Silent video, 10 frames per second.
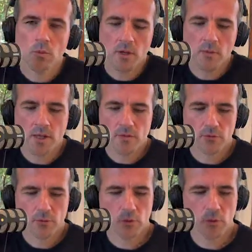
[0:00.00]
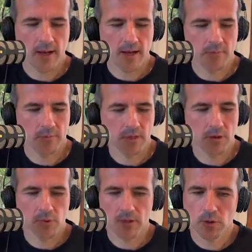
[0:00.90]
We met through
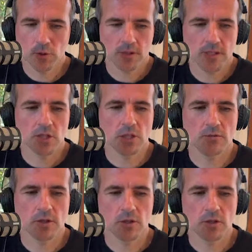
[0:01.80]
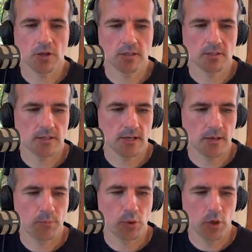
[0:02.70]
a really cool initiative that you guys
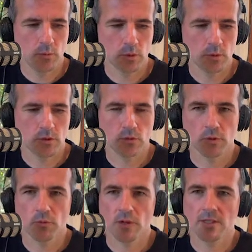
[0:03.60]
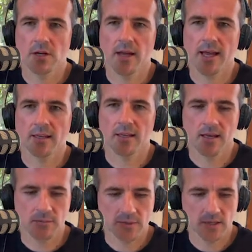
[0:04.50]
put on, which was called the Retail Hack
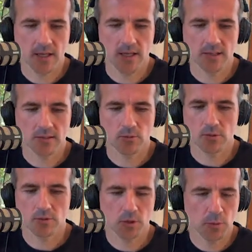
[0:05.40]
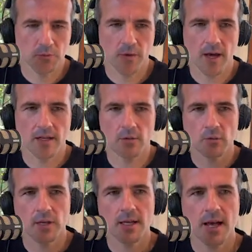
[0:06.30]
Games. And it was super fun, and it
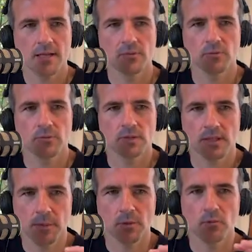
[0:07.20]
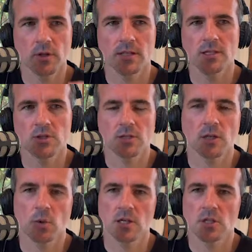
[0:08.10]
really asked a couple of really
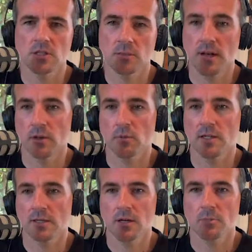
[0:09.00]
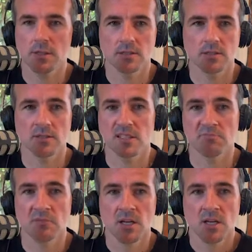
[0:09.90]
interesting questions about the retail business
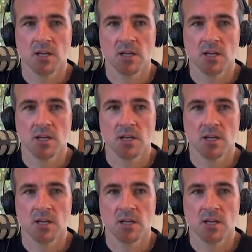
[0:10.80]
and